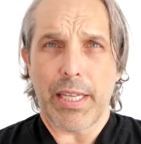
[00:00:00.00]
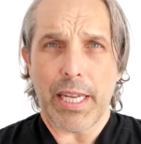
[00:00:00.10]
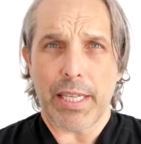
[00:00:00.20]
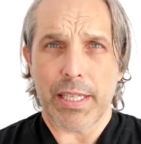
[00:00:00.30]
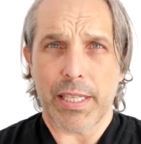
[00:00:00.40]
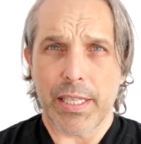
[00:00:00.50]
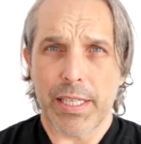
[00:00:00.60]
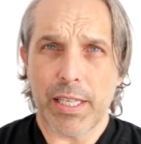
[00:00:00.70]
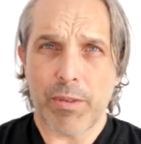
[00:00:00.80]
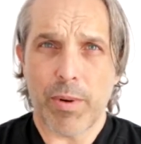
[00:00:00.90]
this
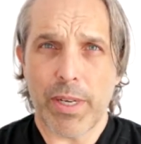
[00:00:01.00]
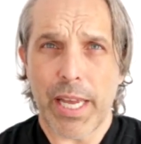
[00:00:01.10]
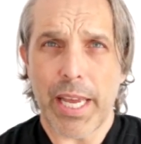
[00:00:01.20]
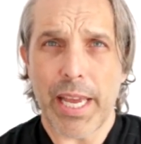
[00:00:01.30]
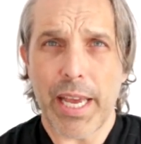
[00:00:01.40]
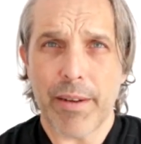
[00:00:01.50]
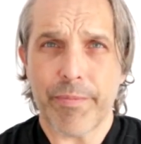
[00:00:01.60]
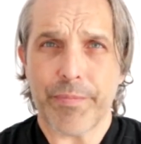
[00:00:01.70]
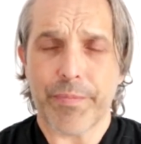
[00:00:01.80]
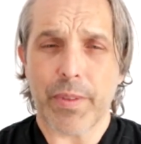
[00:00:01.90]
one here,
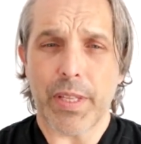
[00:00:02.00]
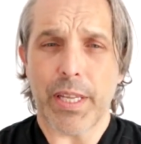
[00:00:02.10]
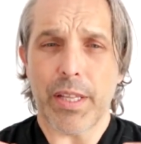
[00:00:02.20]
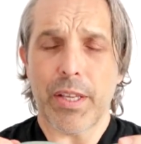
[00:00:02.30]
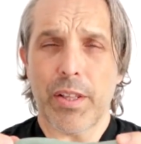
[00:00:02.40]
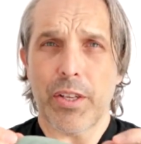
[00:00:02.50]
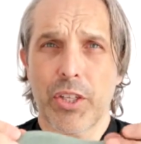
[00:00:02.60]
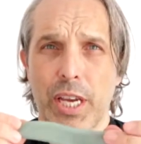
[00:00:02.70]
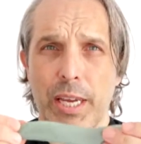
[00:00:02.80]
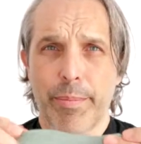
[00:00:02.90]
the
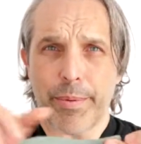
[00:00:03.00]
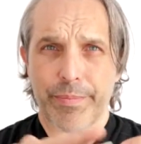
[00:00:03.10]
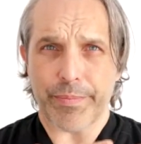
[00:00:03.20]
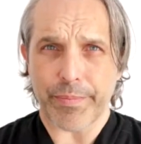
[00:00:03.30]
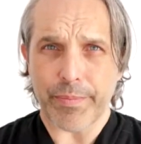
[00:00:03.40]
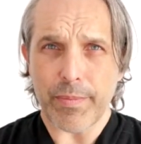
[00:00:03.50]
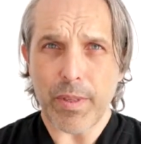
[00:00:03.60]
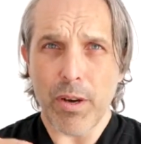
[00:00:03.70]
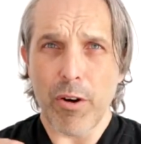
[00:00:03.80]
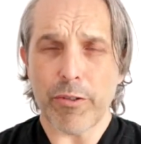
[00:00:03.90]
shape
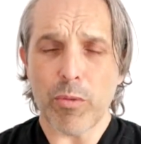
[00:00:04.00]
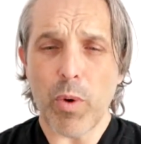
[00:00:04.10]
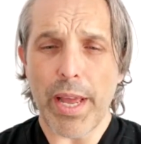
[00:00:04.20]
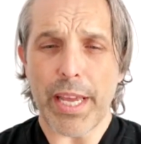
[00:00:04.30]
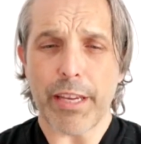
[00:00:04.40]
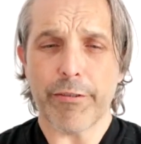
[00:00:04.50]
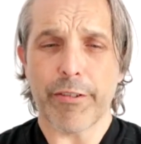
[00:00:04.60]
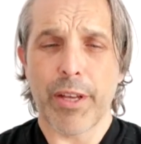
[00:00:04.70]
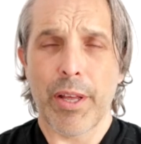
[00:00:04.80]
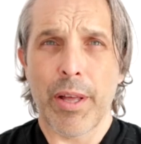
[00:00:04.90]
of the
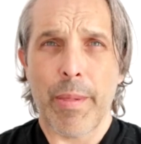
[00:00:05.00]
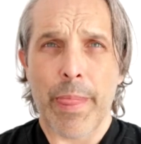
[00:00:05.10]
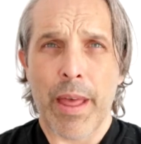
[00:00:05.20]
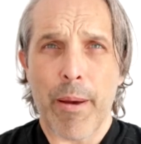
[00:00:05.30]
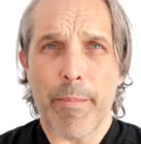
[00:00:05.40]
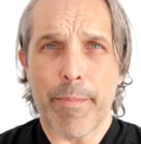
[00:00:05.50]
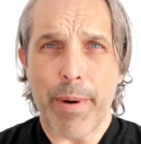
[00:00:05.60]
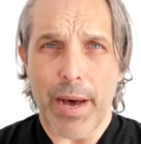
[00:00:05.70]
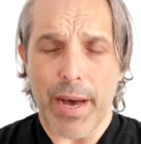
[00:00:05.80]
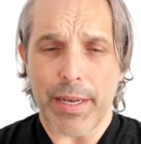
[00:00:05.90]
wave,
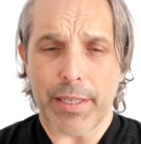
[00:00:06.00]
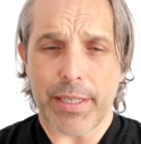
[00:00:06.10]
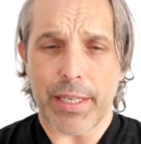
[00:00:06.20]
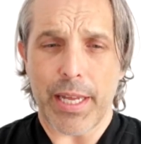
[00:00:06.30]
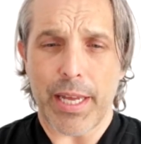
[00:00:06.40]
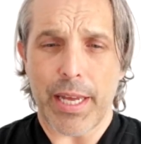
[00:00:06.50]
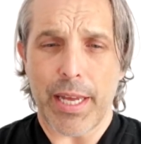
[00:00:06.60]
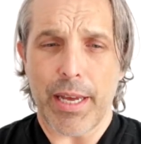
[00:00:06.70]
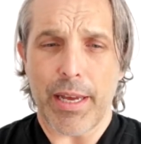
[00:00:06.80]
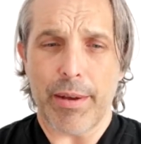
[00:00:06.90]
but
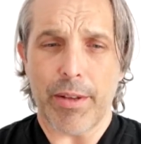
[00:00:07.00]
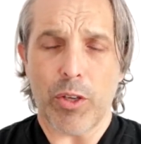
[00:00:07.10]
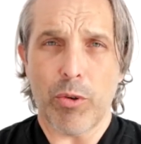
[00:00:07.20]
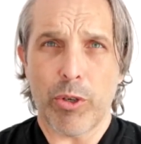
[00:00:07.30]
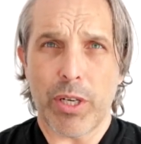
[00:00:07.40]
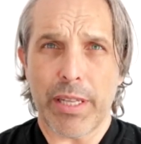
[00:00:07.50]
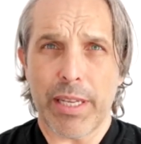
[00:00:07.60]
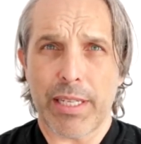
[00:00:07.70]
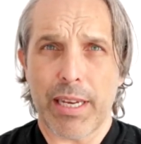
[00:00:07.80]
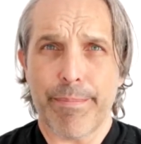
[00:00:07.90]
usually
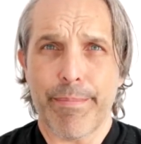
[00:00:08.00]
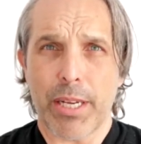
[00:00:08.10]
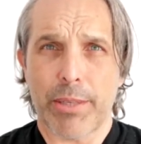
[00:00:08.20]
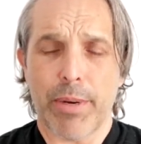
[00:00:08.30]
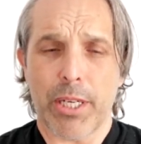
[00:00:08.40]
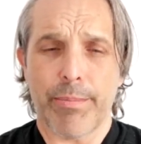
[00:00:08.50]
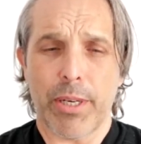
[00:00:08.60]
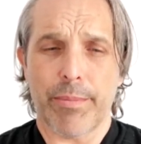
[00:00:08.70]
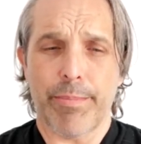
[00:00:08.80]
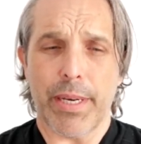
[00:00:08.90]
these come much
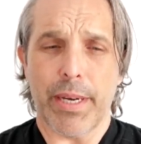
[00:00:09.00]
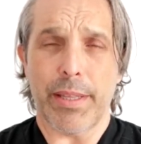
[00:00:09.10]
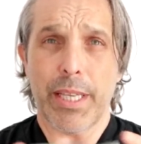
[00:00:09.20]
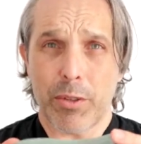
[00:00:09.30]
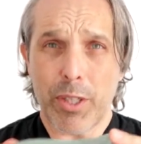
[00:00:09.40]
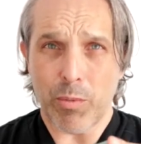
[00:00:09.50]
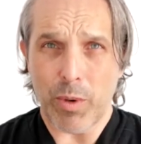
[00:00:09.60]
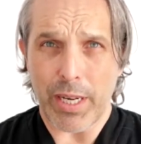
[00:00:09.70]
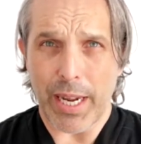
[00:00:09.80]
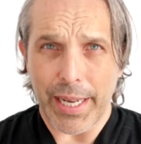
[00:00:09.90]
bigger. This
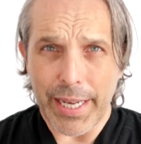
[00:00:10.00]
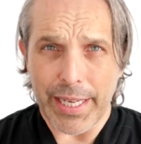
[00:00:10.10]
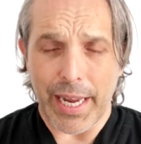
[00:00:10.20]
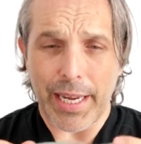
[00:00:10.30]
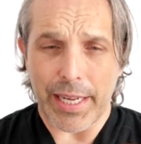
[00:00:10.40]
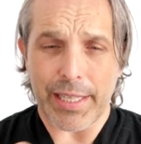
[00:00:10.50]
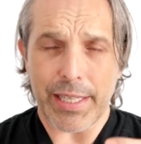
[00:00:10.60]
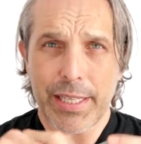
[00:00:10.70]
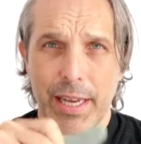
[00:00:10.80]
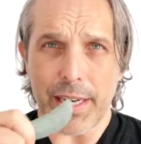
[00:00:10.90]
one, I like it. I like the
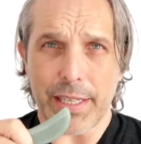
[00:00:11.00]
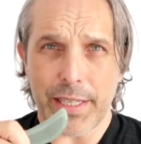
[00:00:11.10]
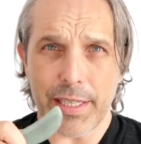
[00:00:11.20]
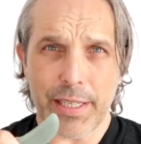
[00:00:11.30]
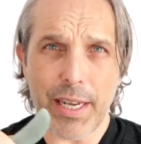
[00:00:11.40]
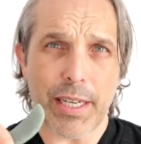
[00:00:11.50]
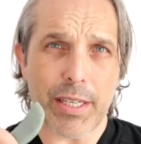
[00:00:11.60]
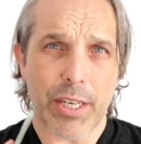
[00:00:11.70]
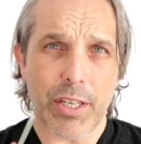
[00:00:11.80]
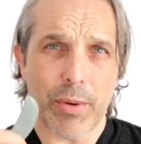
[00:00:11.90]
size. This size
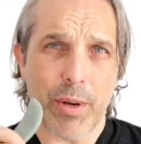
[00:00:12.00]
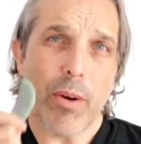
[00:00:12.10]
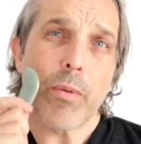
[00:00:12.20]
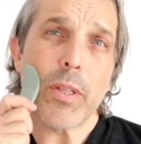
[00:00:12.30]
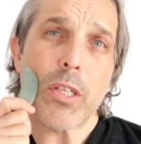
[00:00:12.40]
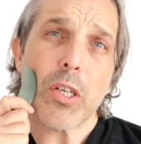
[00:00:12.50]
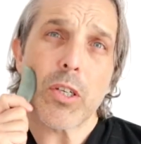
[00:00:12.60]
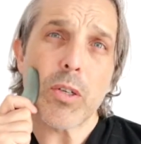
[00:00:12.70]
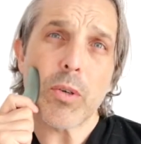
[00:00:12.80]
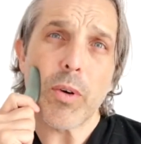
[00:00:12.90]
I can do a lot with. You
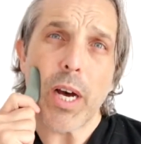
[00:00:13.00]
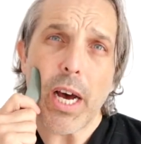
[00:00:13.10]
can do